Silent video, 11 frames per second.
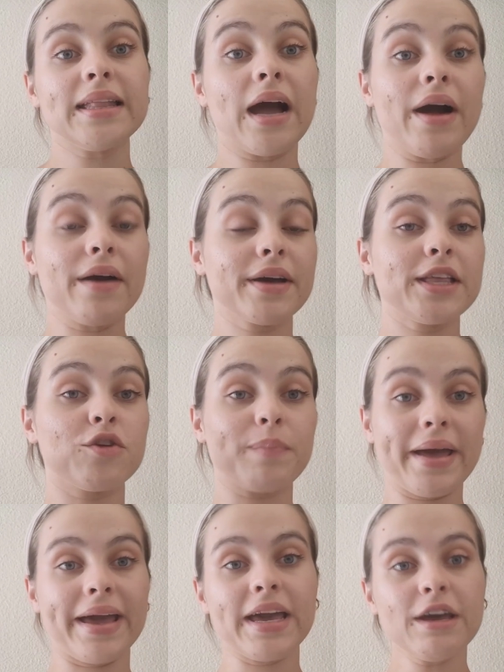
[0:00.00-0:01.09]
Now, how can you
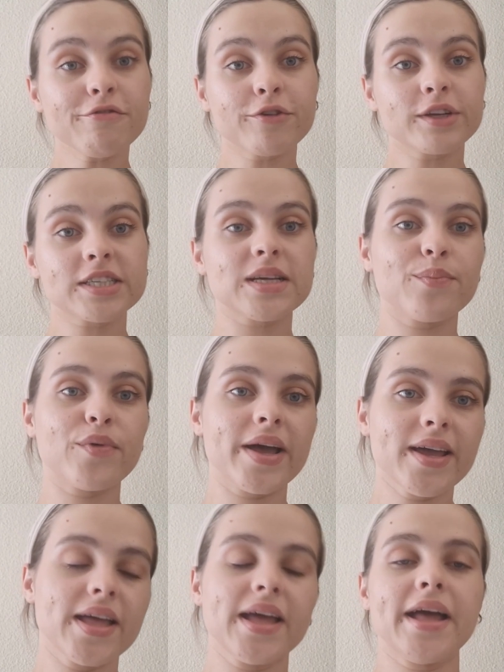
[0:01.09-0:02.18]
pay for the
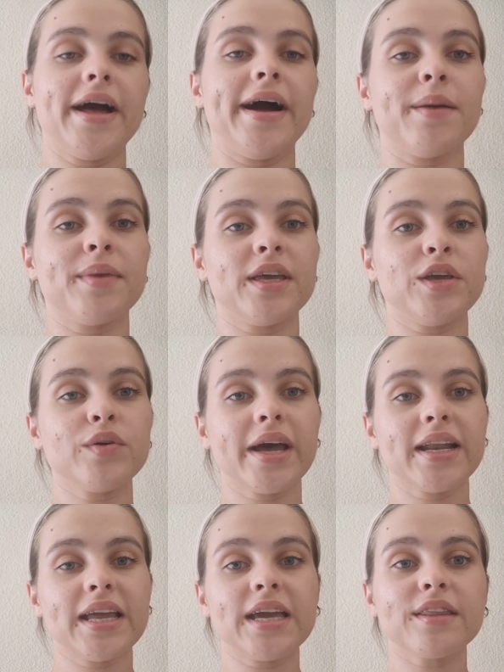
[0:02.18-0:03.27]
subway? You
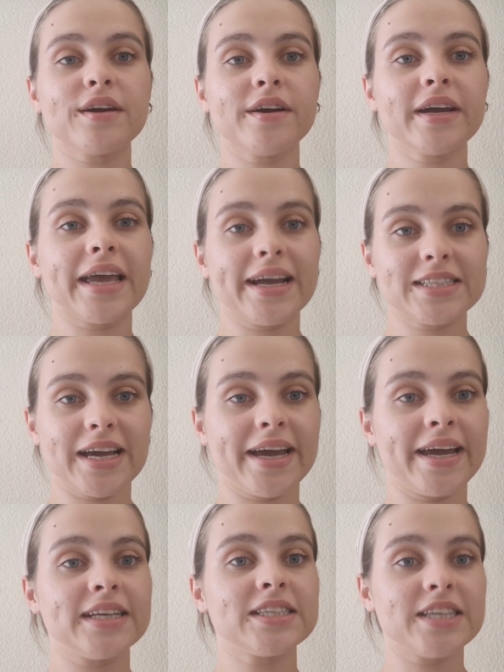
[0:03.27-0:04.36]
can either get
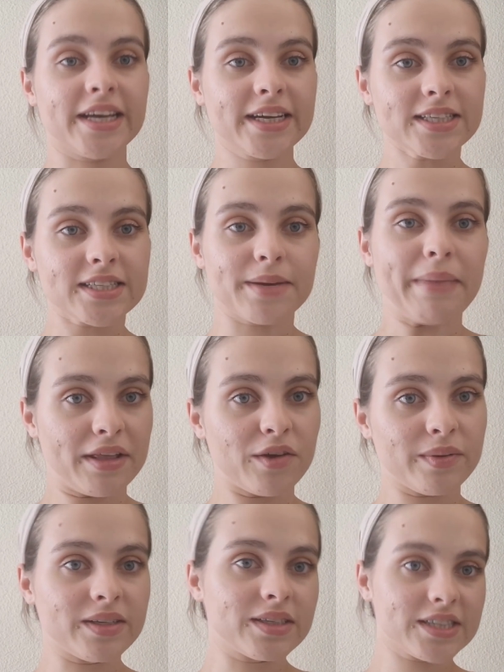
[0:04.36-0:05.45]
a ticket, a
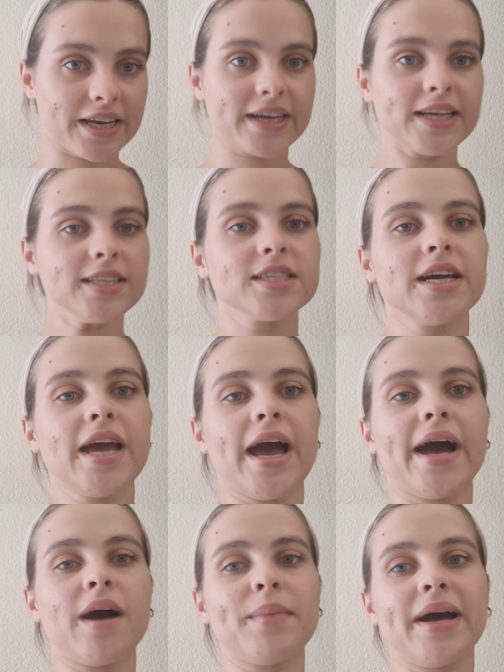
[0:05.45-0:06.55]
manual ticket,
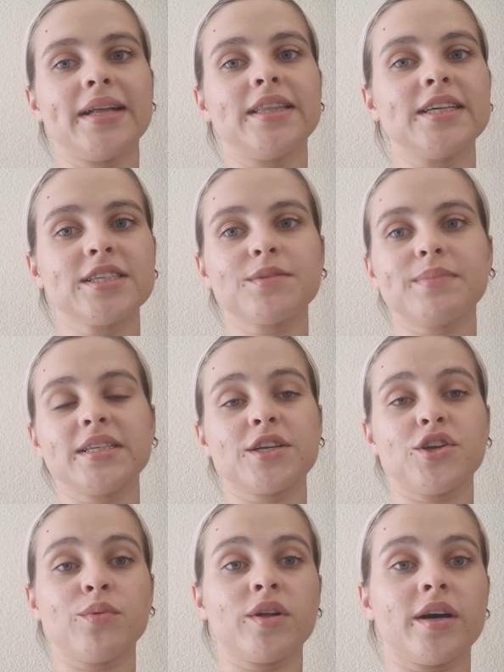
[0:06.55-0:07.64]
and this means that
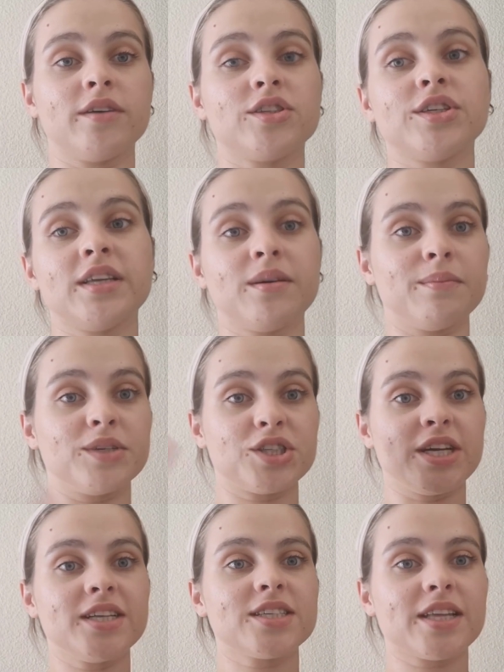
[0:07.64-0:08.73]
you will go to the
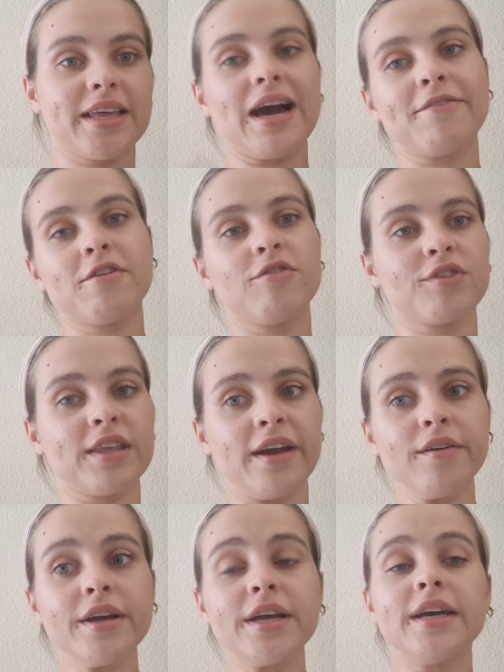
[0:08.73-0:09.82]
machines that they have over
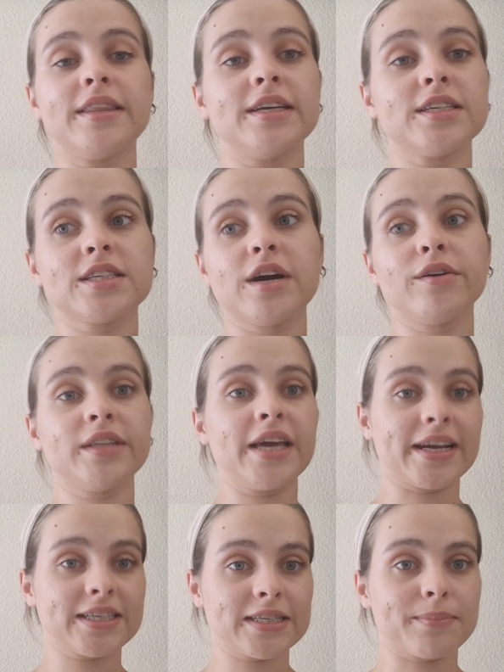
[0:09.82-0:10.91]
there. This only
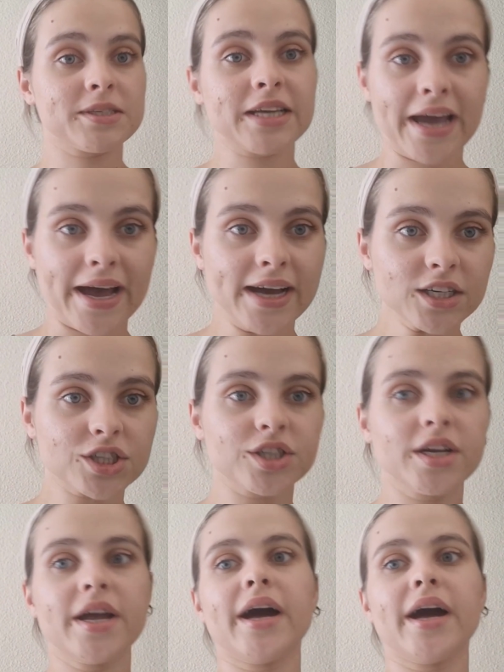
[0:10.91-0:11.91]
accepts cash.